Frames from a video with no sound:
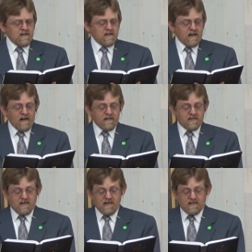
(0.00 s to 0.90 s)
He cannot
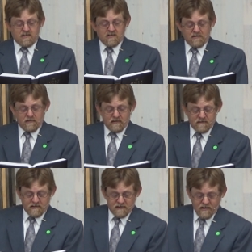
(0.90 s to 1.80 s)
stand still
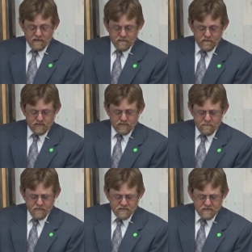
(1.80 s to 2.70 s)
at the sound of the
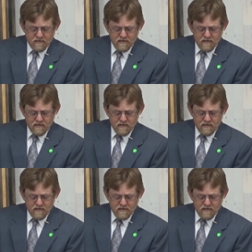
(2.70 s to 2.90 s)
trumpet.